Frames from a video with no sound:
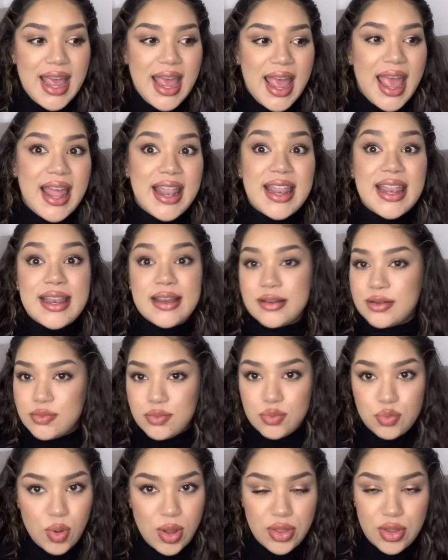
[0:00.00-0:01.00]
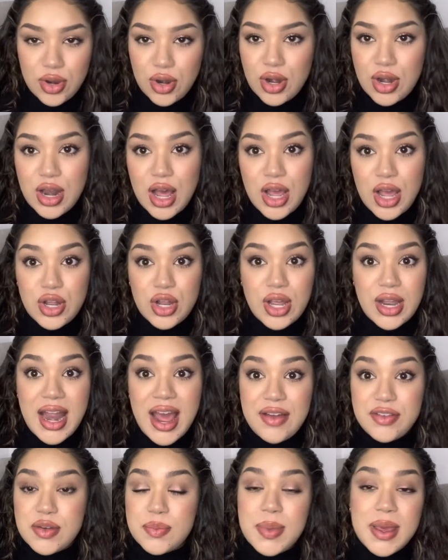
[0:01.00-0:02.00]
And whether or not you're going to
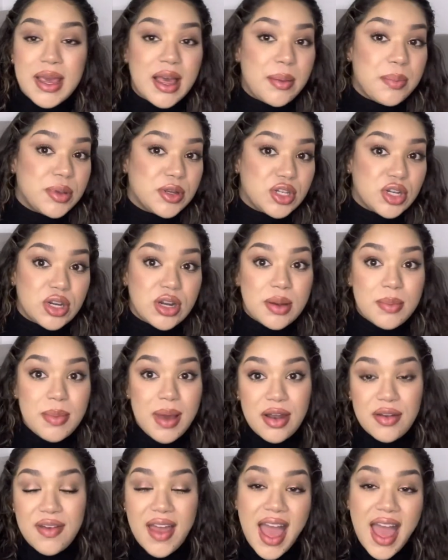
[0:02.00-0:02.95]
have to pick up a certain amount of